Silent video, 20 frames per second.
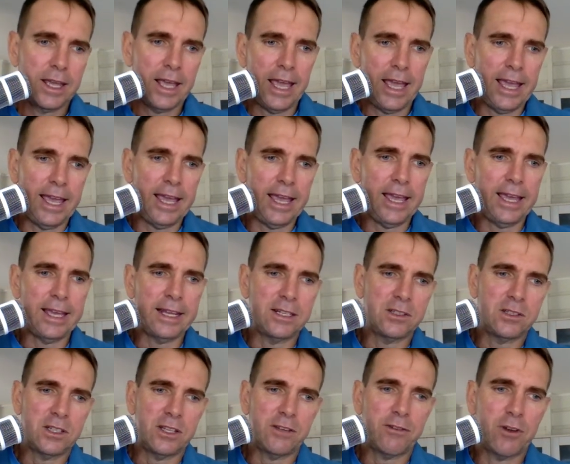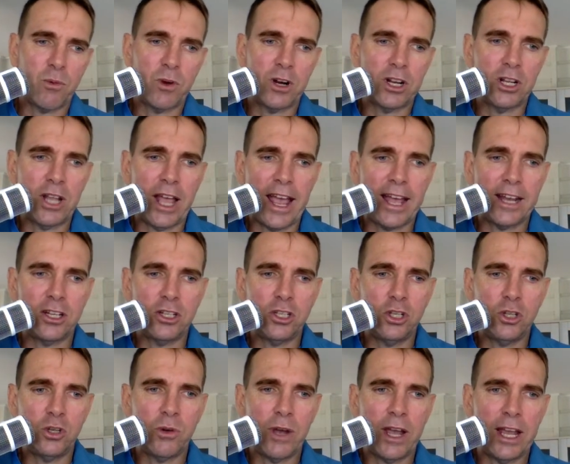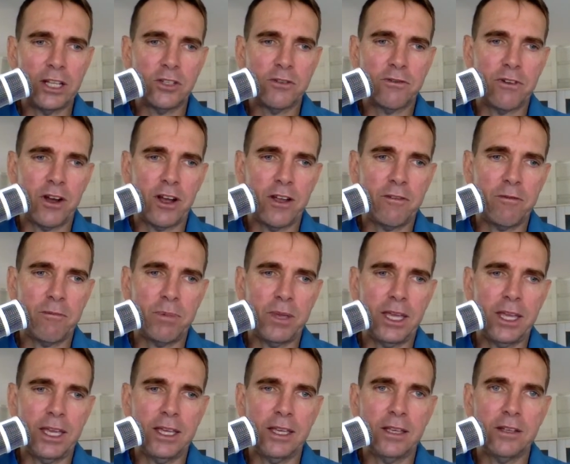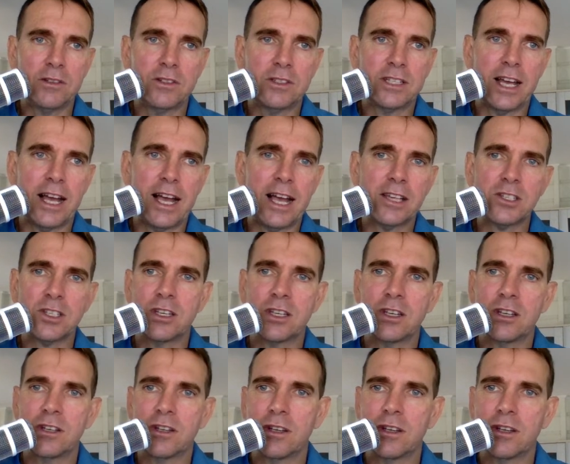And if I want to add a new H5P task,